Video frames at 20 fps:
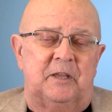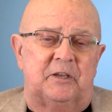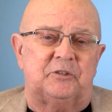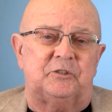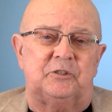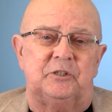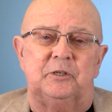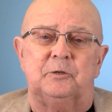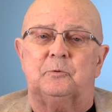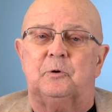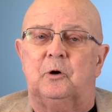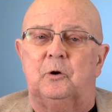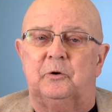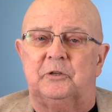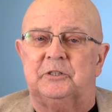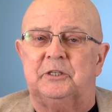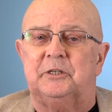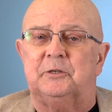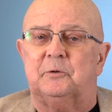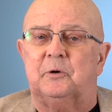a C row,
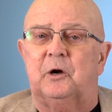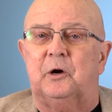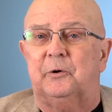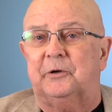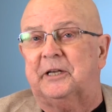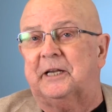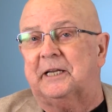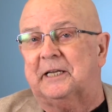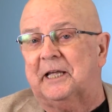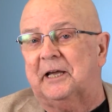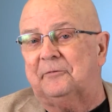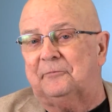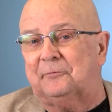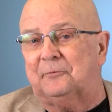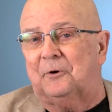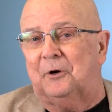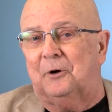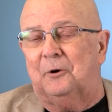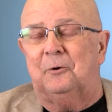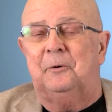a D row, and an
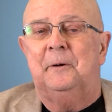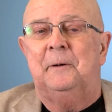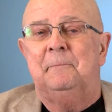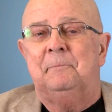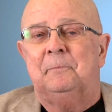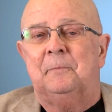F row.